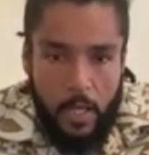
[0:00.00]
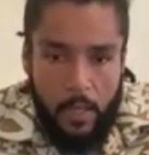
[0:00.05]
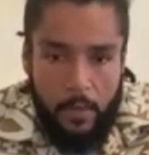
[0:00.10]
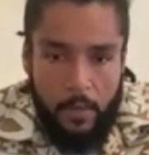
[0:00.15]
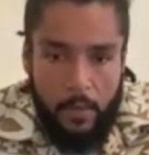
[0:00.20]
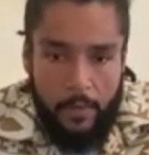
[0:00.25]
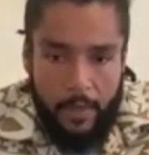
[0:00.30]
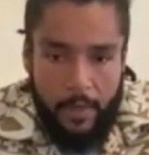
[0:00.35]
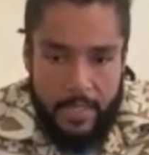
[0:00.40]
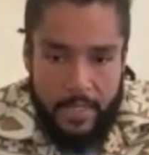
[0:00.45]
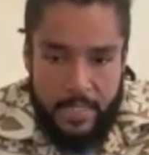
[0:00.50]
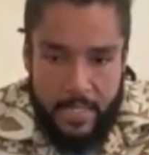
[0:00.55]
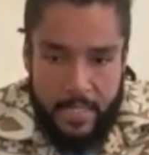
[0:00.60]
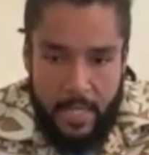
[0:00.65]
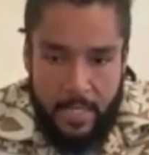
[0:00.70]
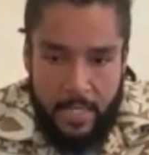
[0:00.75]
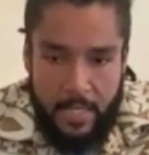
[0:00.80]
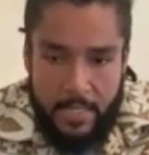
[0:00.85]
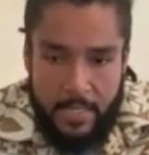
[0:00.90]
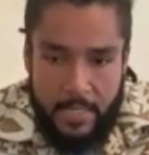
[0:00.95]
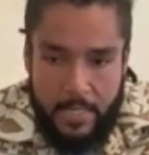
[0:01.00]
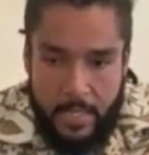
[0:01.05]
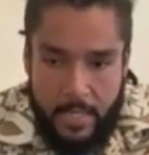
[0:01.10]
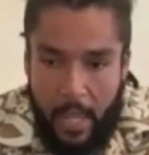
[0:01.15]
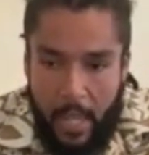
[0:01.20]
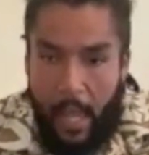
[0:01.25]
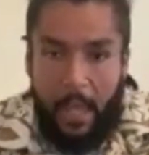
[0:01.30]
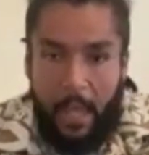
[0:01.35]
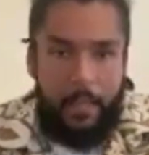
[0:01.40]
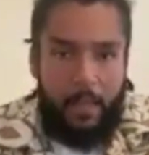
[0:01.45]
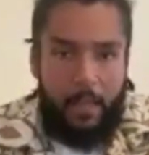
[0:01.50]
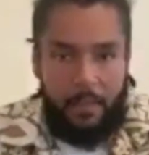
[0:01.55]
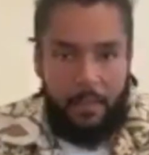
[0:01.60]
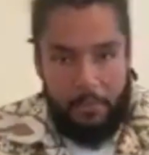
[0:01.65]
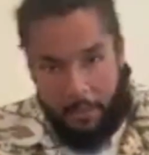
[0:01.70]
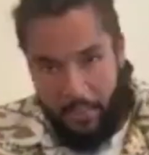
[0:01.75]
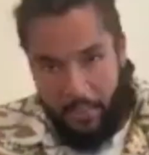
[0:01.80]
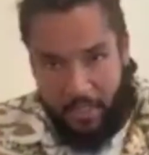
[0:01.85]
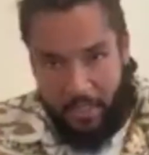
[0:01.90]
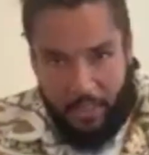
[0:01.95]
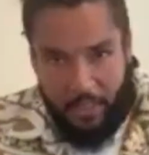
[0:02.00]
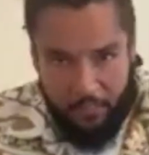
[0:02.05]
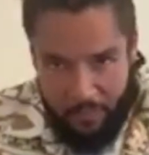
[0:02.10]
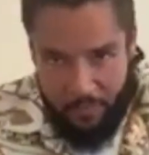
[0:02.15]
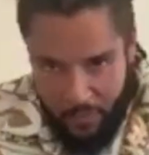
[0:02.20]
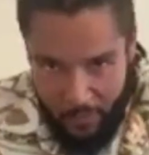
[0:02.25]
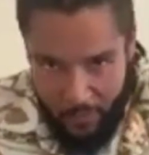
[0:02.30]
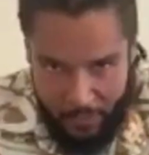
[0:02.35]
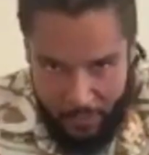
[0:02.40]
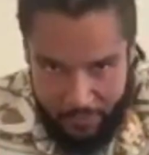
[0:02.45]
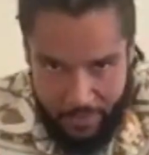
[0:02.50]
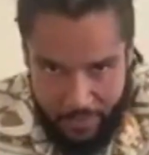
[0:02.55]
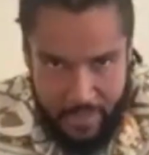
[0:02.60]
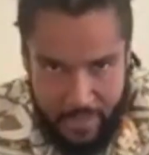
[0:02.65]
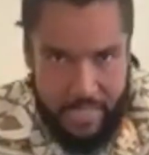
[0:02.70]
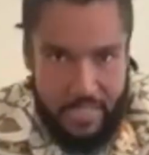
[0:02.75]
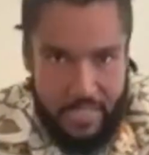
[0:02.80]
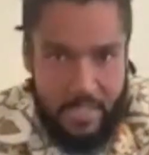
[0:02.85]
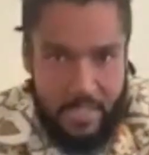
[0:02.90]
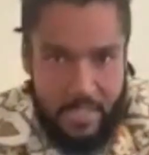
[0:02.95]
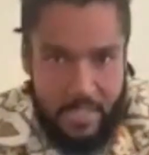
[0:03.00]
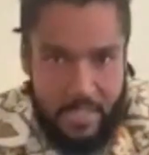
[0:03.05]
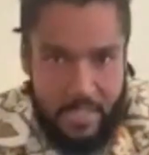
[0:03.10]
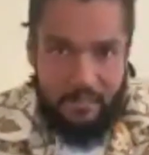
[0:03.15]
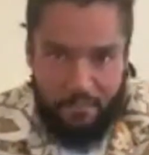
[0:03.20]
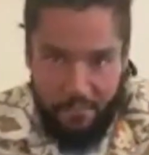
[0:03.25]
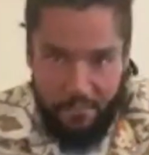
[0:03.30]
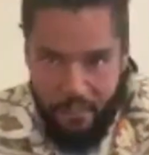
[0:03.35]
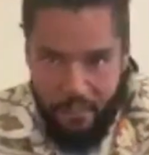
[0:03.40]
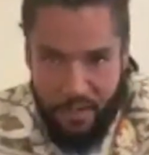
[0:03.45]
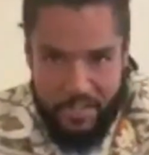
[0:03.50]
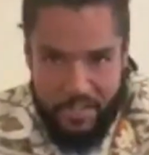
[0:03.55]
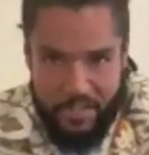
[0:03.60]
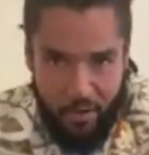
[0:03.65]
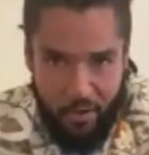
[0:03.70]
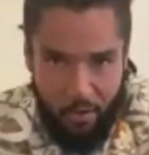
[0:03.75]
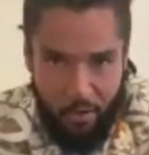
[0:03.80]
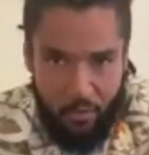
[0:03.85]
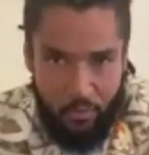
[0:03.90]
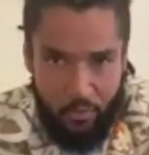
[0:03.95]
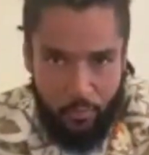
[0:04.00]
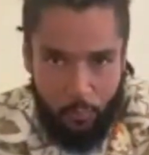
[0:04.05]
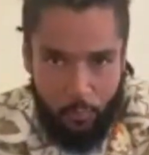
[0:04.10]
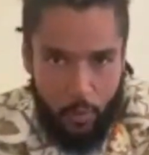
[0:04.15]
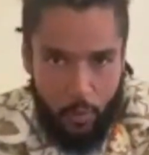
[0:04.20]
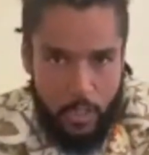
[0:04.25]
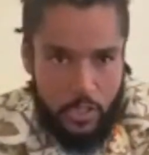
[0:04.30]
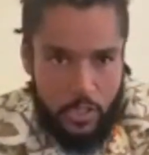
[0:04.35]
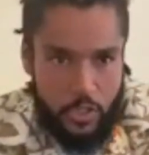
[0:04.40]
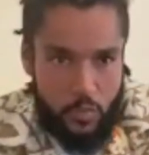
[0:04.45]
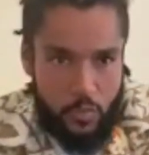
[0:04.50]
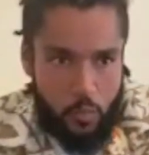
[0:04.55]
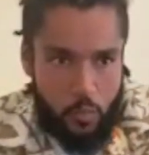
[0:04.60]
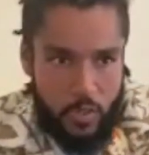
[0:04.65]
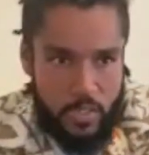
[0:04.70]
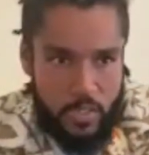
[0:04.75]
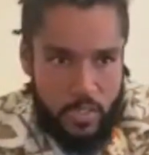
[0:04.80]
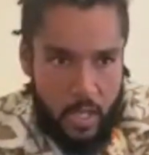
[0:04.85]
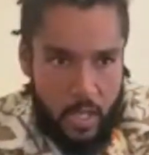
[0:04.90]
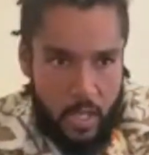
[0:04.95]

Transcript: they say it's at the beginning of the universe, it was the first tone which was